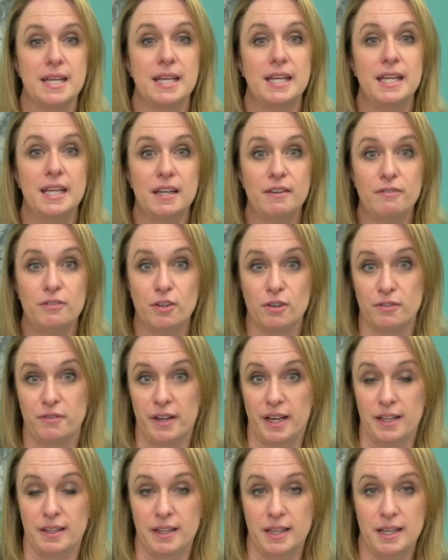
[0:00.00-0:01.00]
if you're
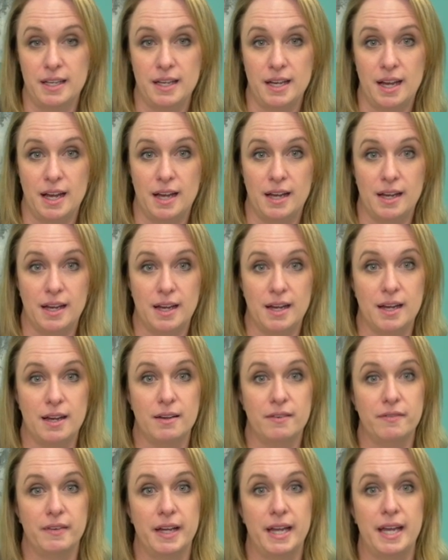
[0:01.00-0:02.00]
failing, I
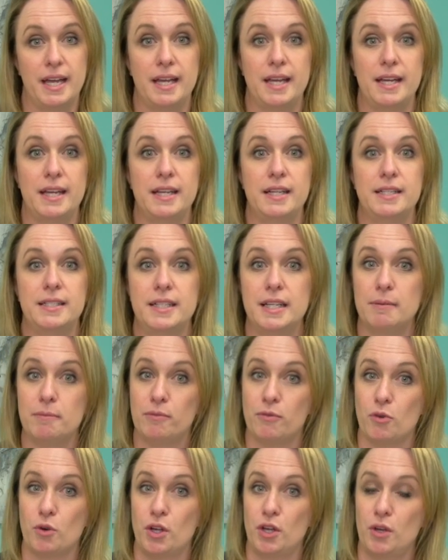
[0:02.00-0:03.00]
have a tip
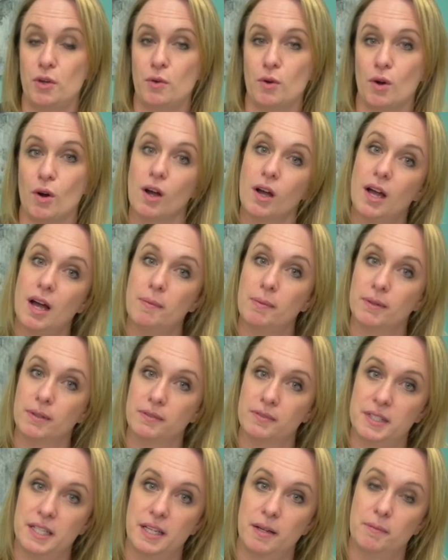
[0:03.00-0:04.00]
for you or a couple
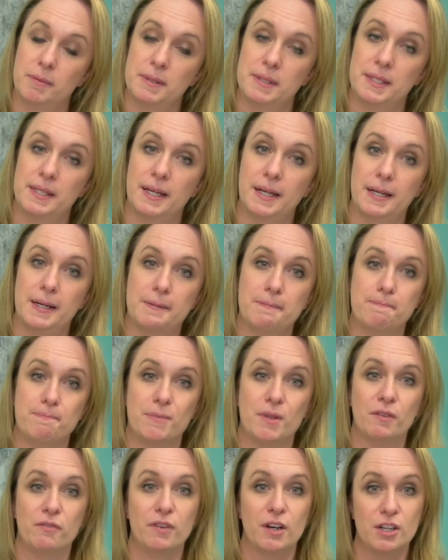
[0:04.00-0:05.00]
of tips. Um,
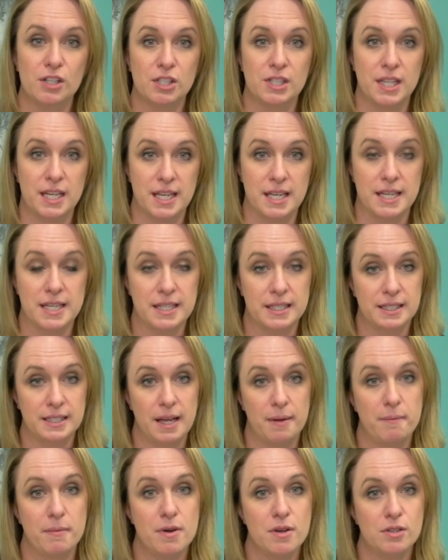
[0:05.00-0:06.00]
the first thing is
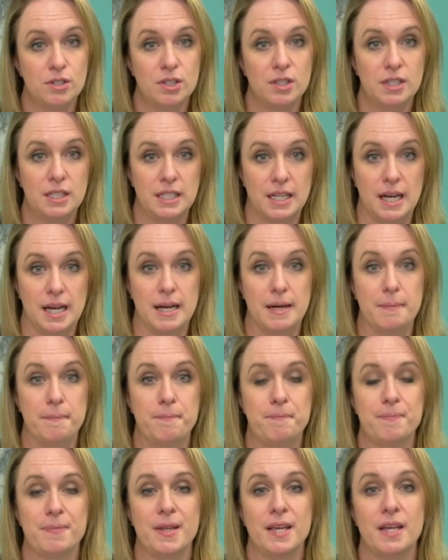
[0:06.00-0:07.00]
that most of the
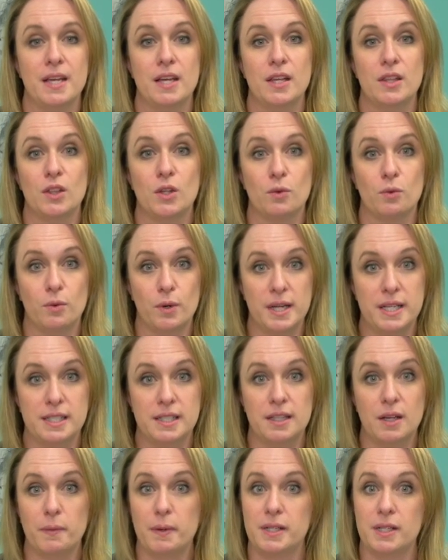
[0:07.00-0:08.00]
time, the reason
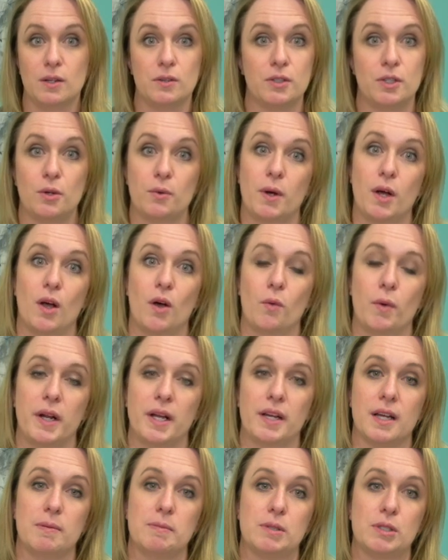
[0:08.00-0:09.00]
that we don't do well when
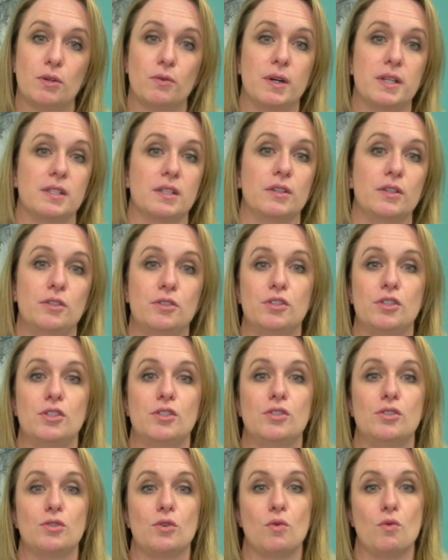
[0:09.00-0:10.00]
it comes to
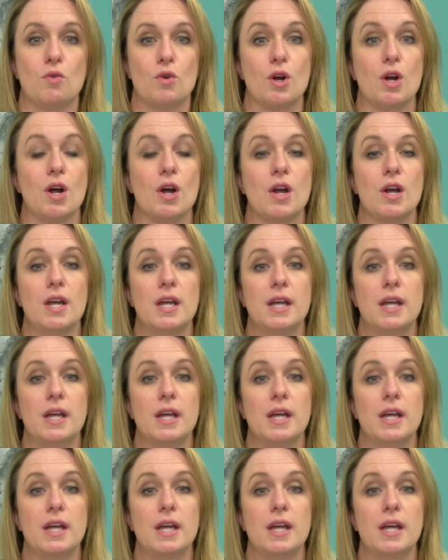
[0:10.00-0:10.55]
resolutions or